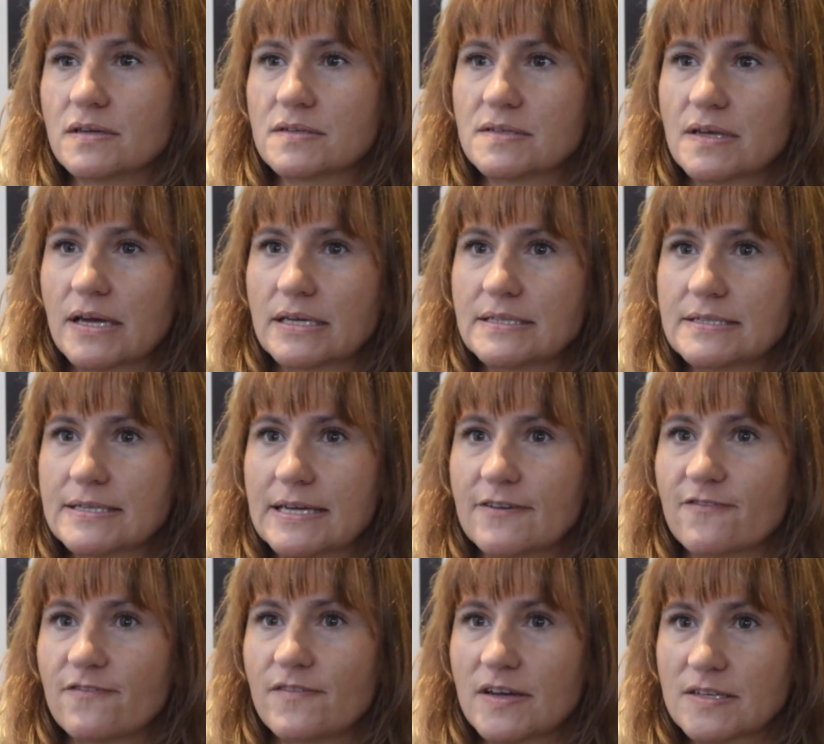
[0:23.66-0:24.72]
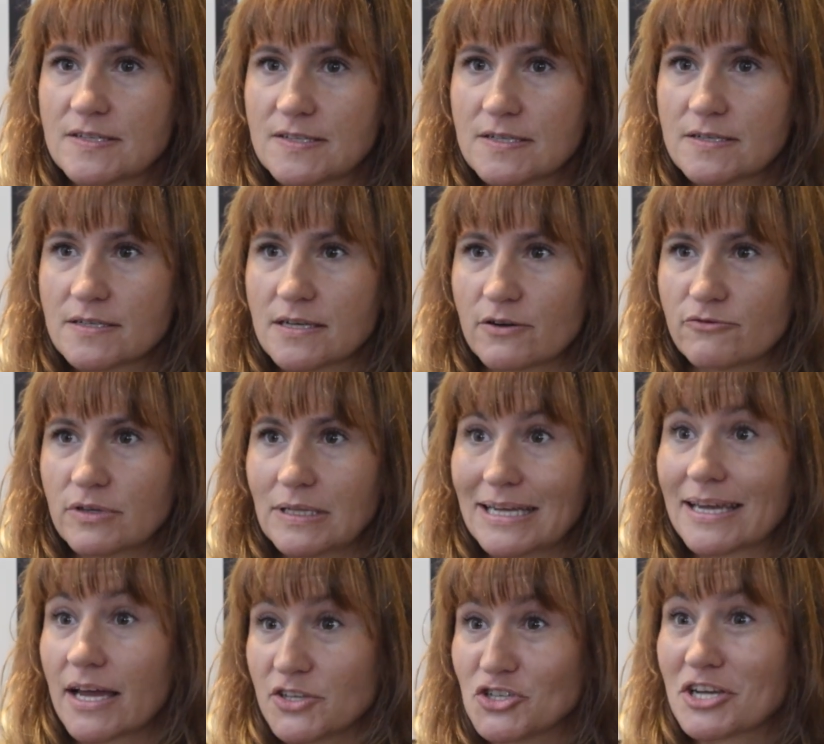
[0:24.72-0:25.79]
is that investors are really
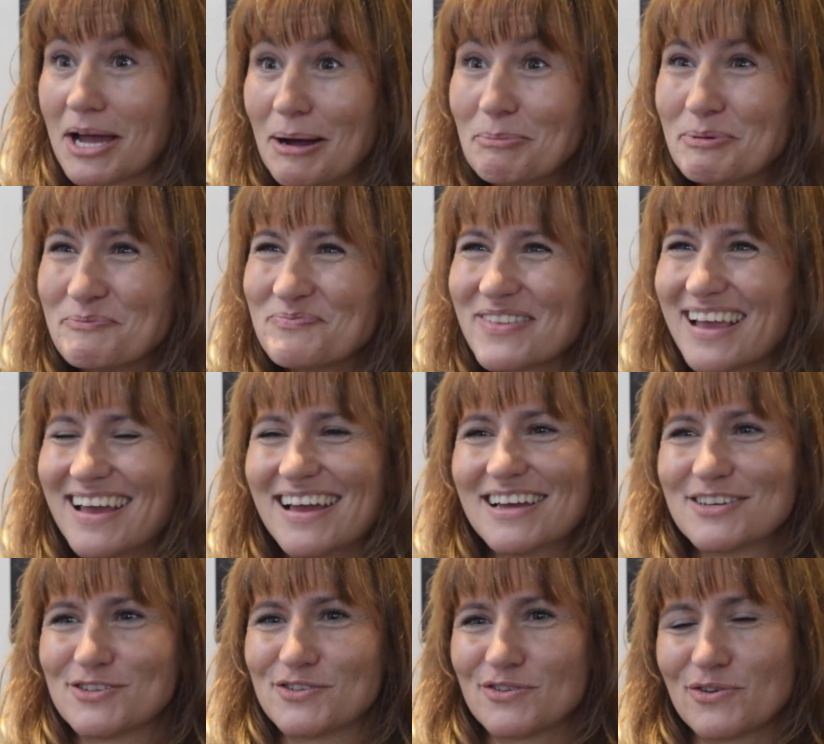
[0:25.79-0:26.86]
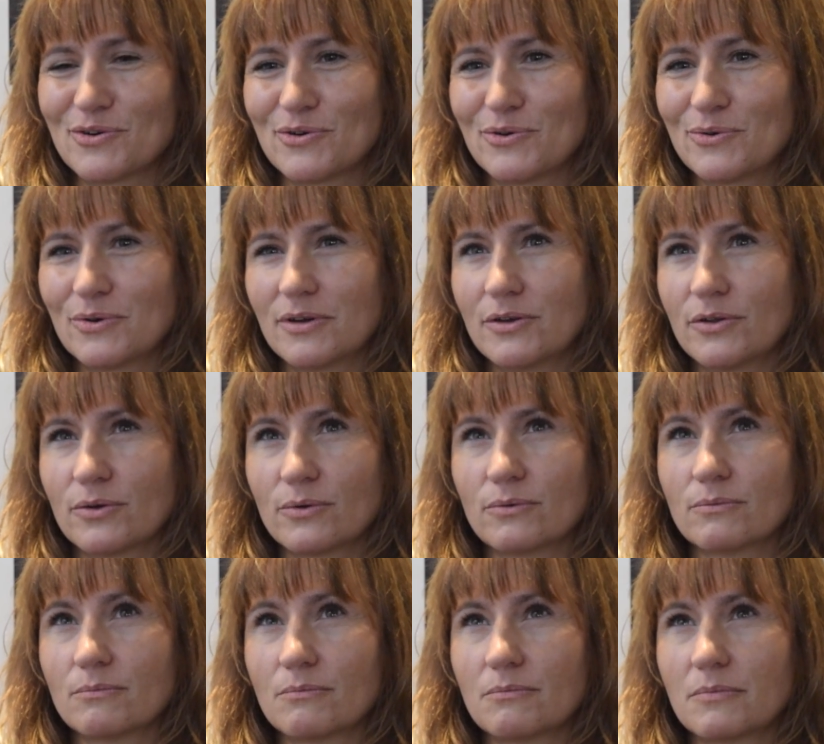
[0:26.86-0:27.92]
catching up. So, you
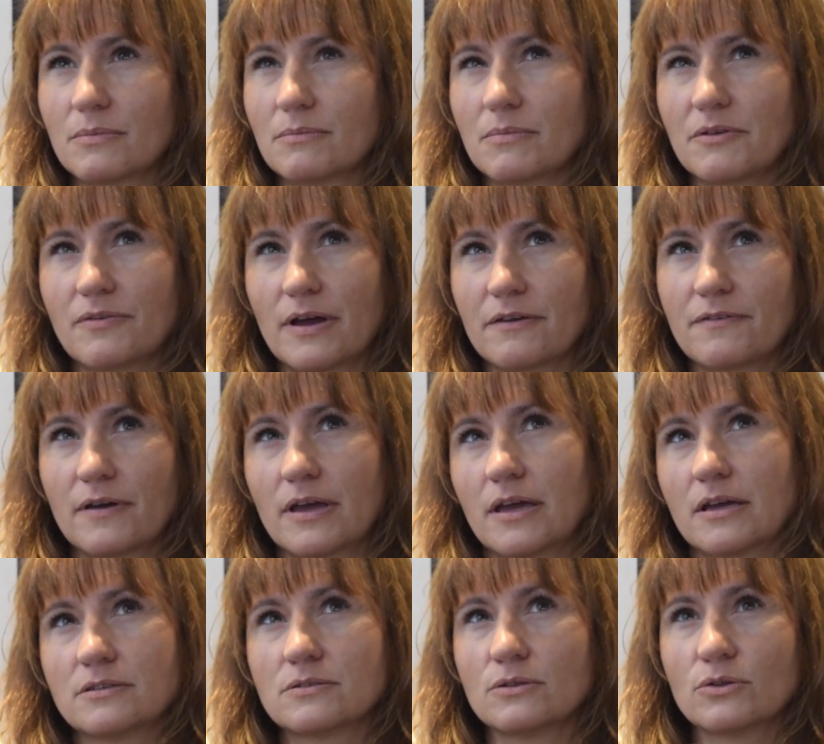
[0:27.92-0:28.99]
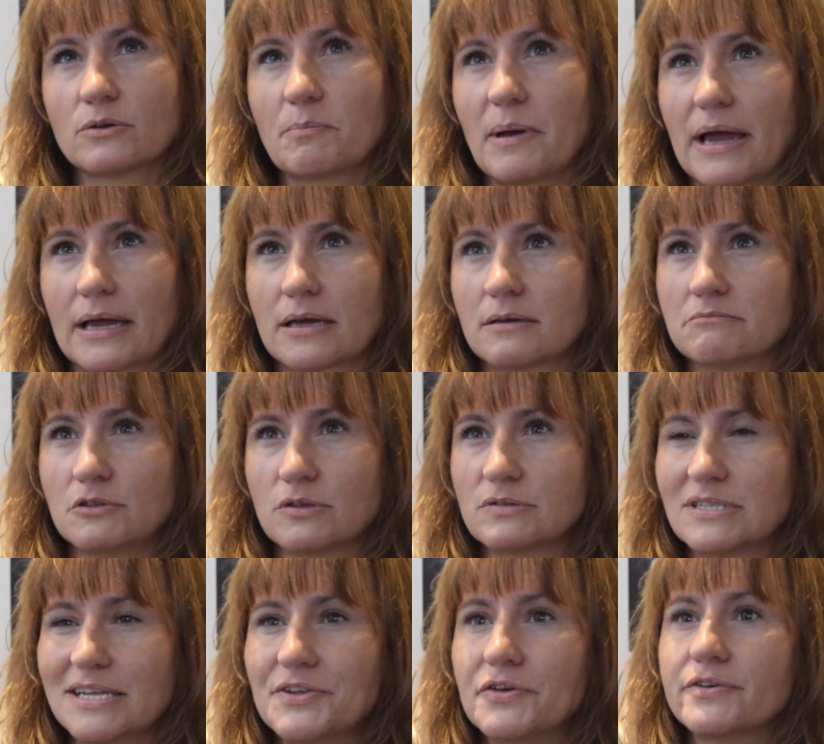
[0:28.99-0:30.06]
know, if I, if I had to look back, you know,
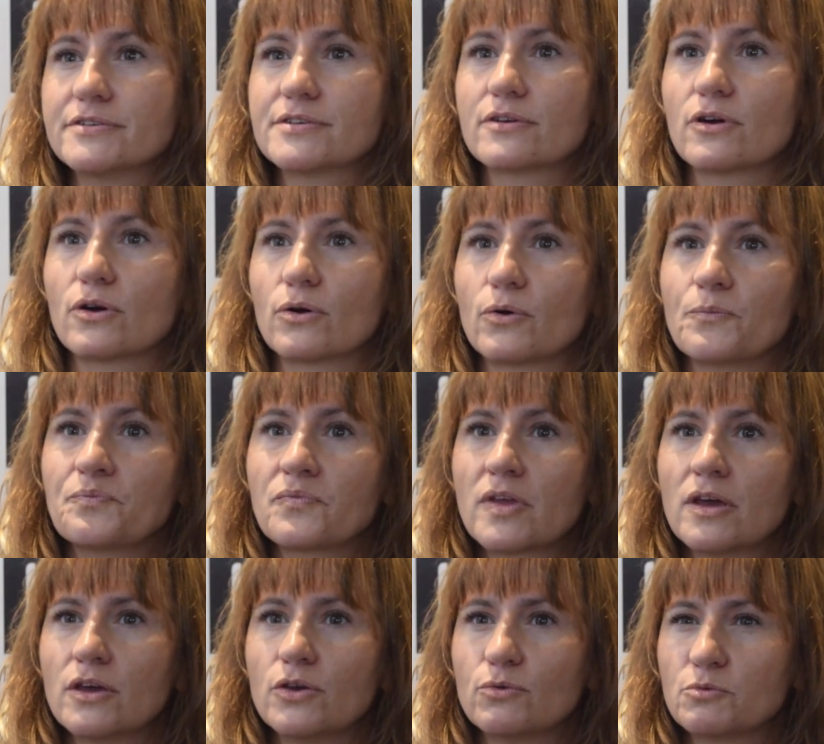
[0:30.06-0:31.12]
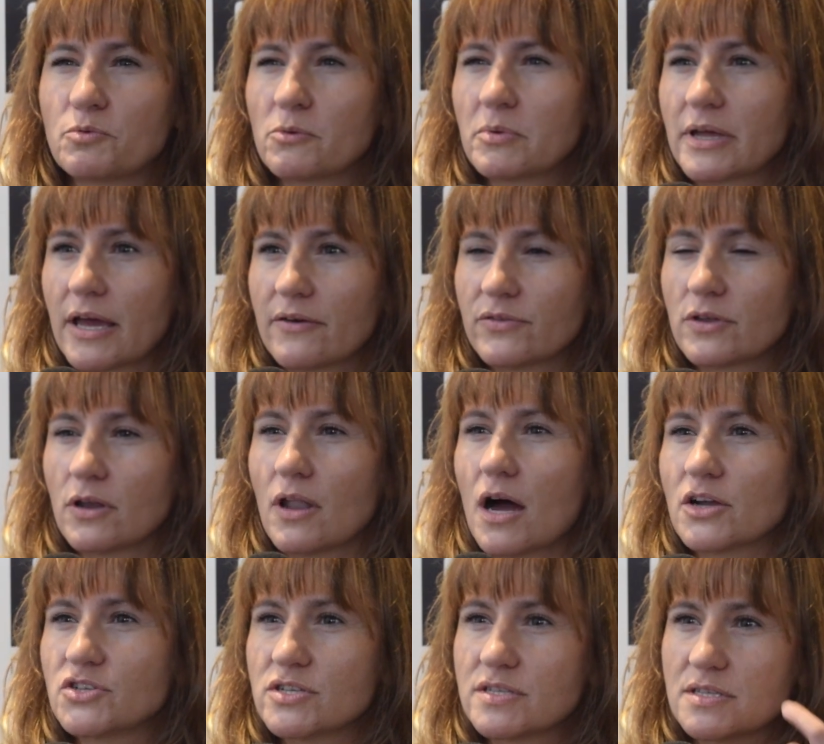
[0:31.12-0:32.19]
10 years ago, you would probably have the
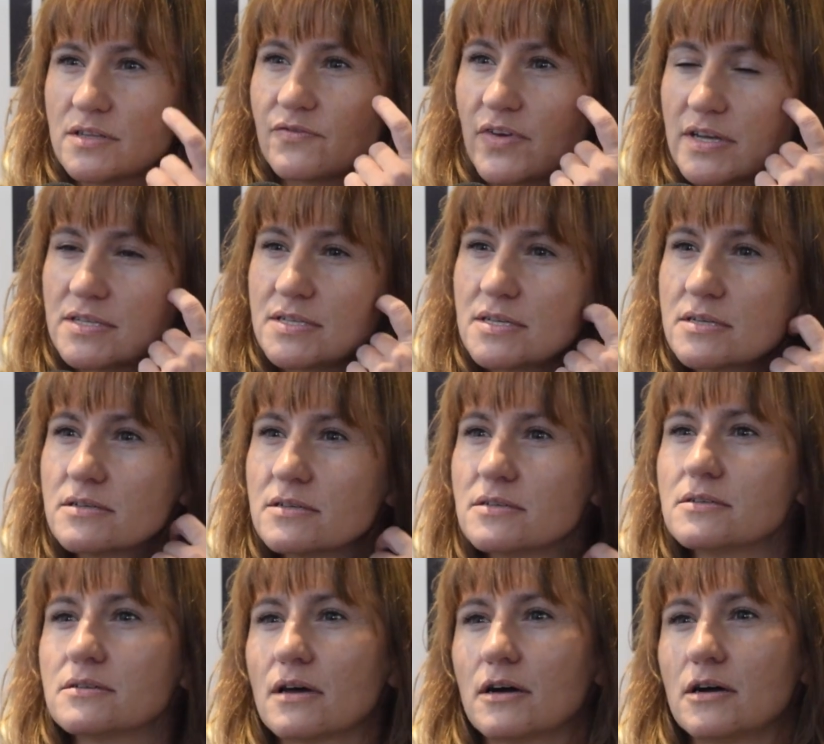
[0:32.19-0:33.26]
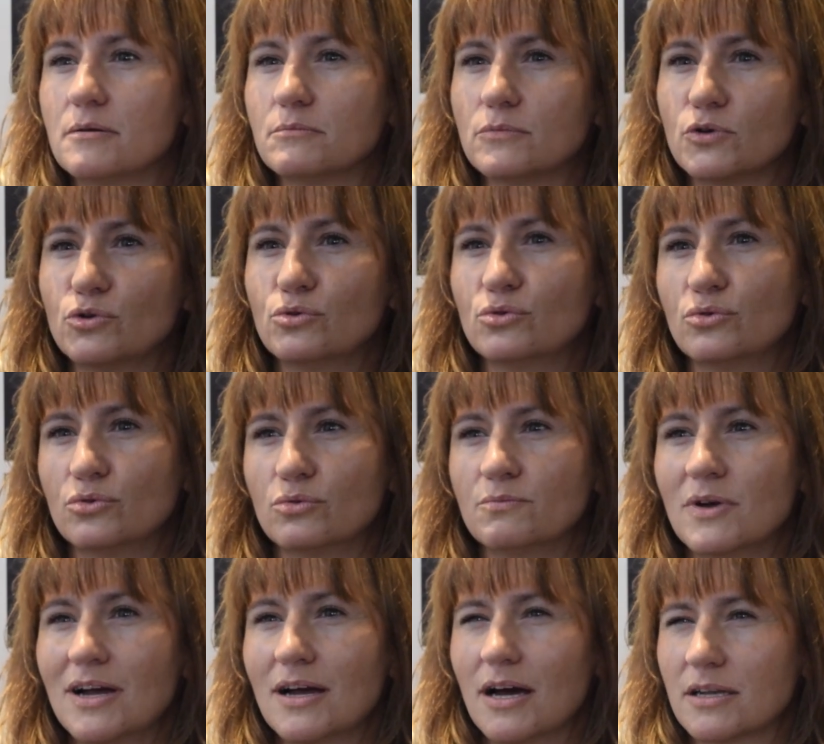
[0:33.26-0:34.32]
largest investors um, who
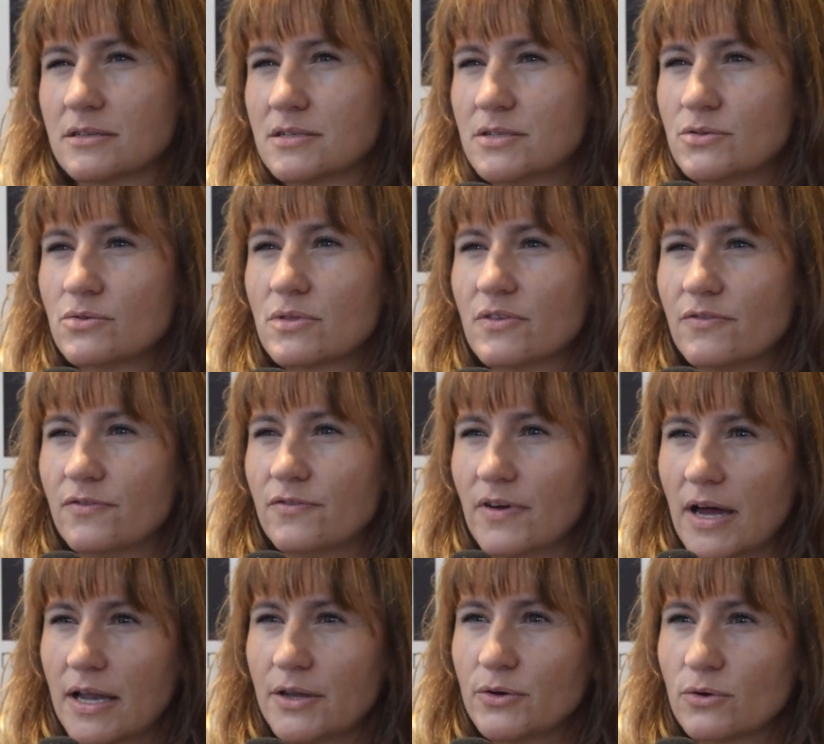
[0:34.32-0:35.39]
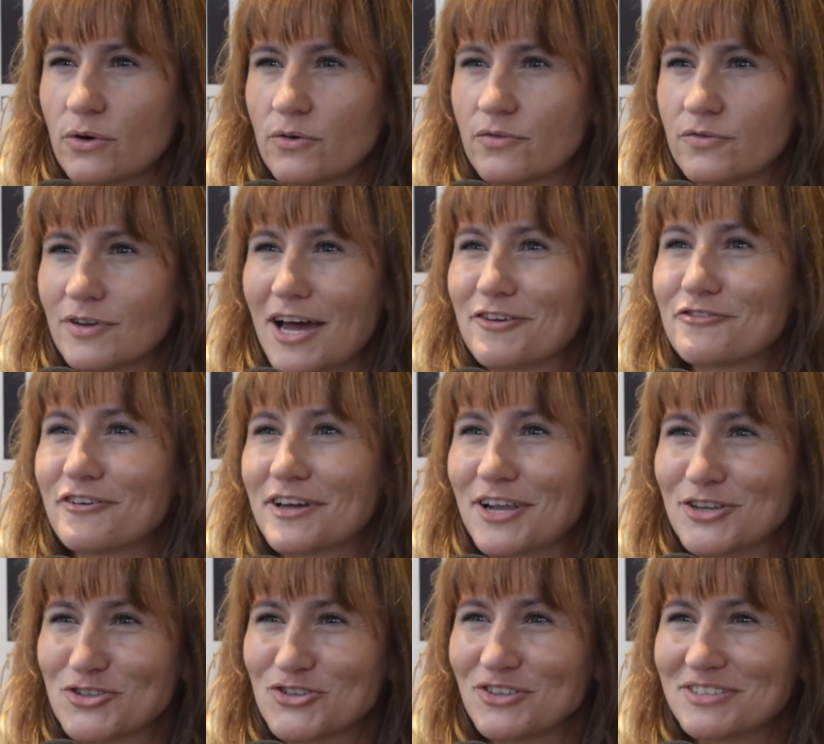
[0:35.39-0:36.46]
understood the value of
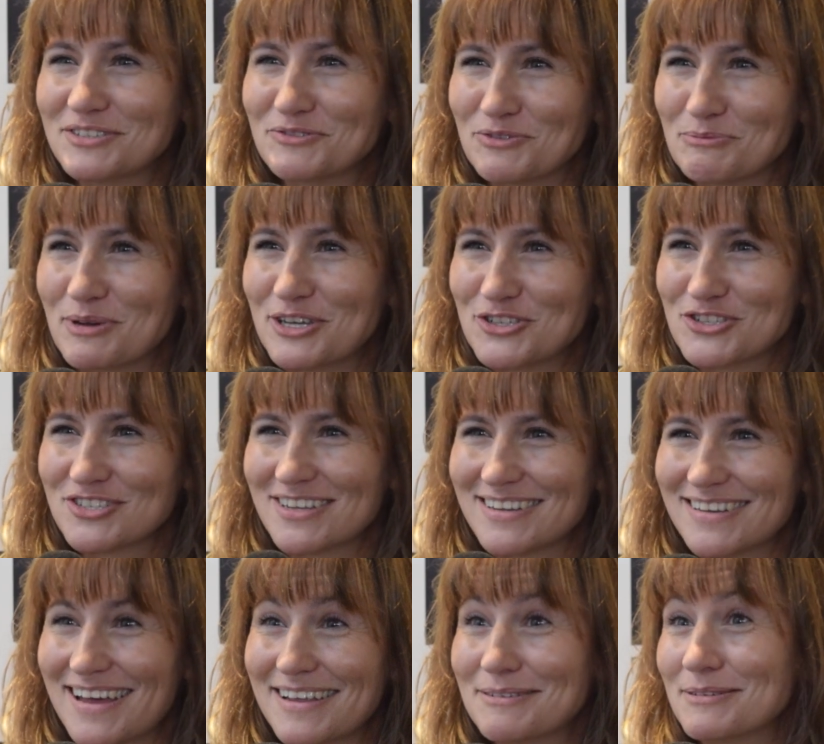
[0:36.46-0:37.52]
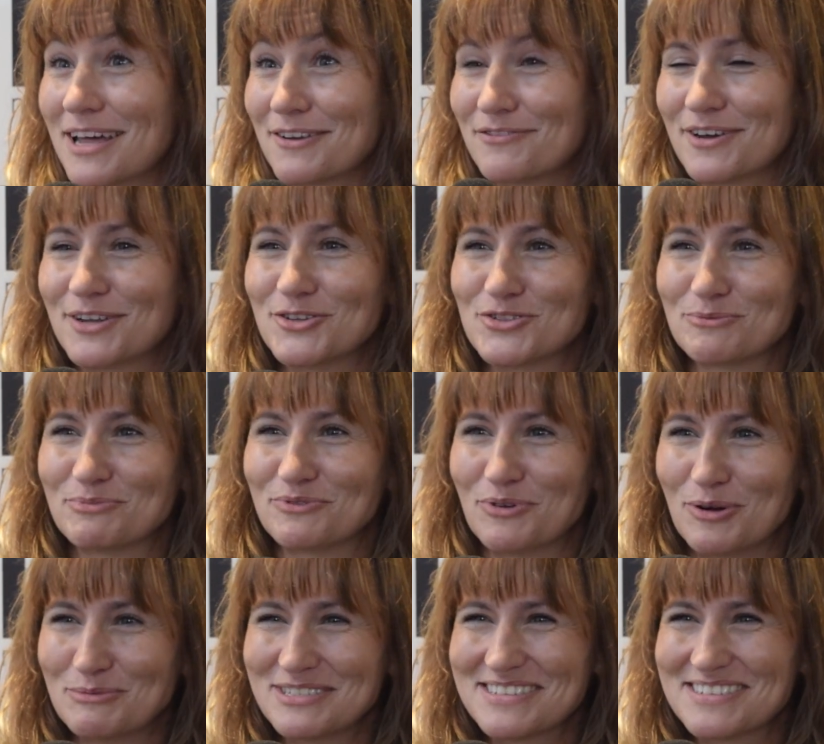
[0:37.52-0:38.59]
non-financial information and, and non-financial
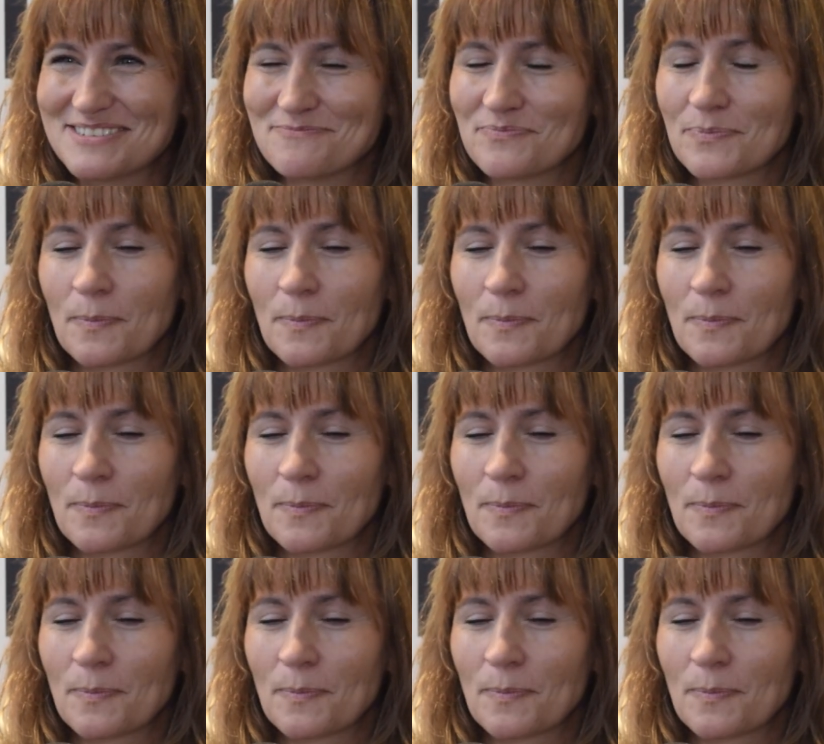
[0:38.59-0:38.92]
performance.